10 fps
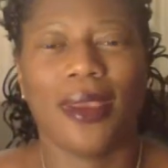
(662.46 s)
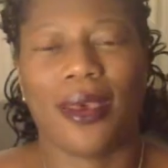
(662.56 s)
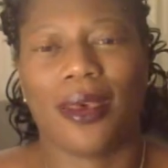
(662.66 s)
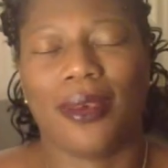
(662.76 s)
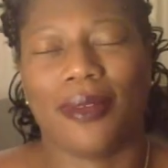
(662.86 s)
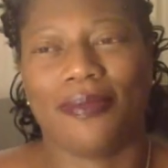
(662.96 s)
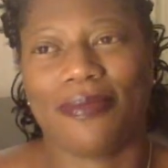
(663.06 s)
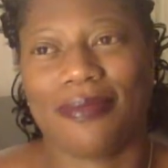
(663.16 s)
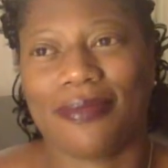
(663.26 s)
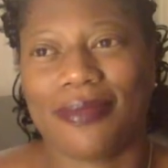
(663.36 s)

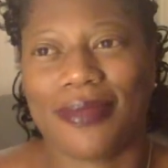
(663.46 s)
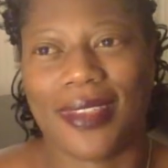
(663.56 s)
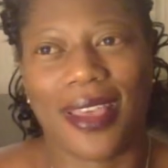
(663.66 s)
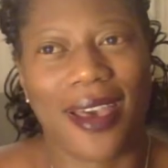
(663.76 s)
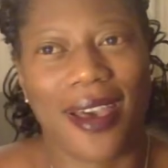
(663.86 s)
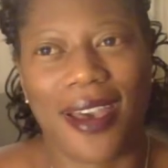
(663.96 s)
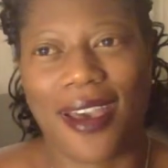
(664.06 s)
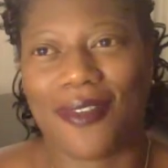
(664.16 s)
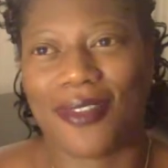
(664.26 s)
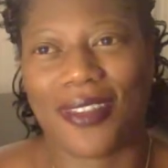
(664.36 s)
Um, I
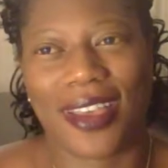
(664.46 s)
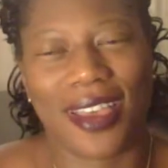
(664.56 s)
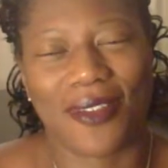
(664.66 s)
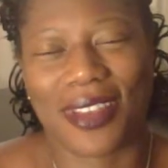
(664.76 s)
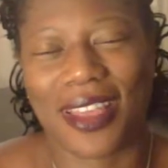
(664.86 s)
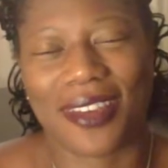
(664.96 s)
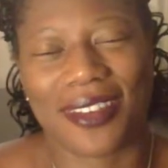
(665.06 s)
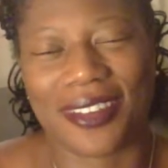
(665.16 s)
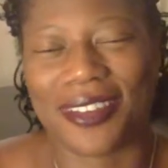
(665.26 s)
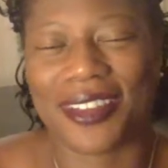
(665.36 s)
have a lot
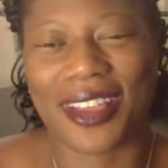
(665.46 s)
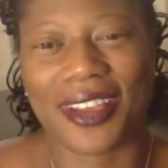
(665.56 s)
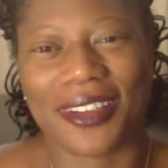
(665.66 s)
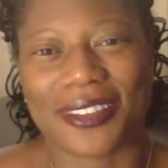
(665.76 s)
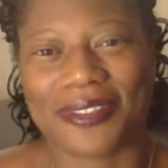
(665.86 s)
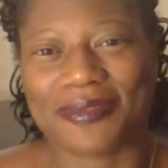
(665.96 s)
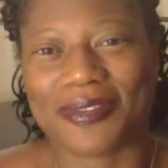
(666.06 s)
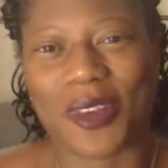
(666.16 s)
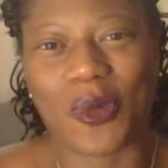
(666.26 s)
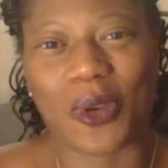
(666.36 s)
of
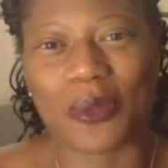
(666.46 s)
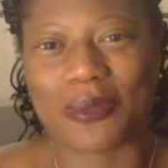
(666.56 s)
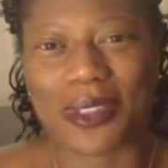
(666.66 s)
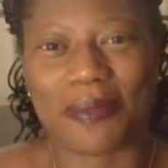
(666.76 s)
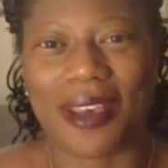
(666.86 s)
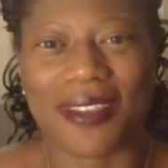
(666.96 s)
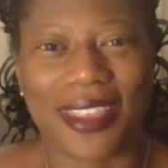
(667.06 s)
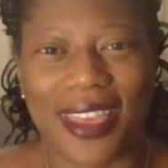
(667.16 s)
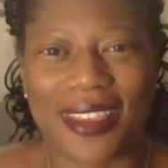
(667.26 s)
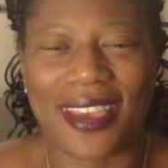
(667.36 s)
qualms about
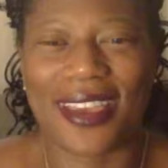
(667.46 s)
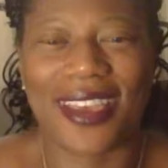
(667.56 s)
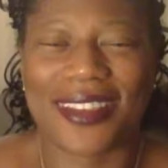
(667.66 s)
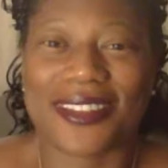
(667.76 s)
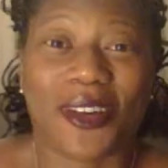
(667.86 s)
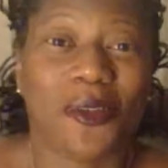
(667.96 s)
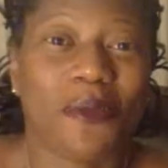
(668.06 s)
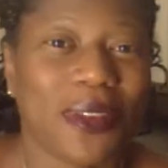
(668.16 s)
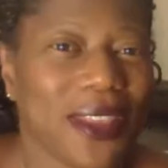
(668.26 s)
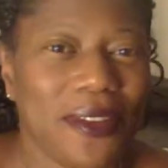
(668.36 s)
that. I
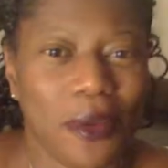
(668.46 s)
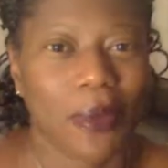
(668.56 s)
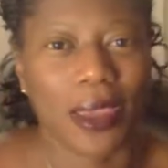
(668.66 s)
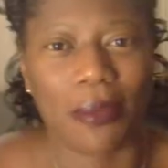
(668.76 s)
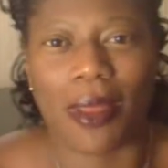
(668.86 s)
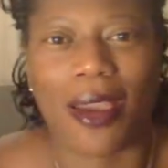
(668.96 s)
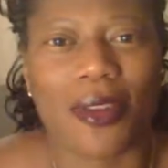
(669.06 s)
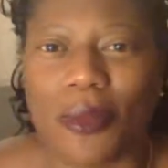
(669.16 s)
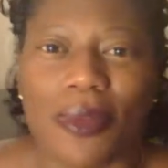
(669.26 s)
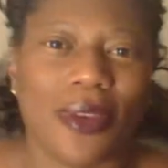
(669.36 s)
don't believe in beta block. I
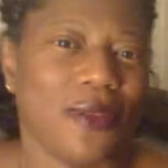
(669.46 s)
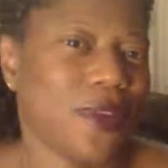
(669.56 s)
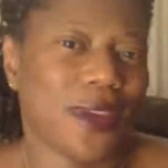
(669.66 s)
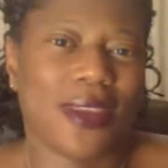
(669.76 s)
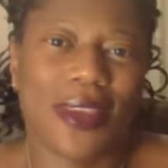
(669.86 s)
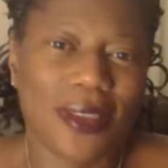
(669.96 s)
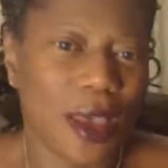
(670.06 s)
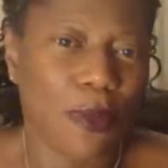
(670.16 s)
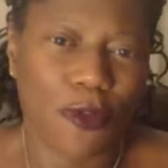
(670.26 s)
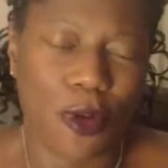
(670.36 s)
don't believe in any
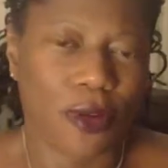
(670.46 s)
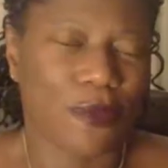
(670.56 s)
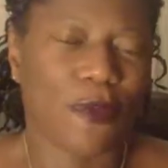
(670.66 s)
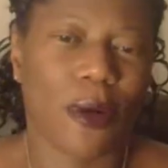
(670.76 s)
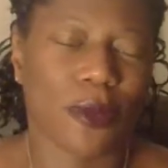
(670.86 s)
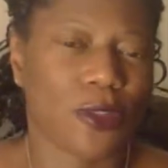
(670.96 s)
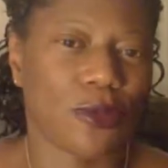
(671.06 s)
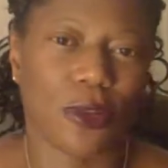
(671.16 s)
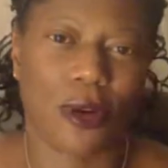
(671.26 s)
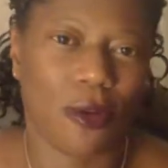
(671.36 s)
type of
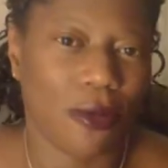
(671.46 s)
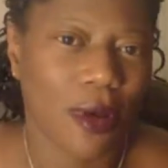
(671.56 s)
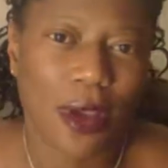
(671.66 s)
pharmaceutical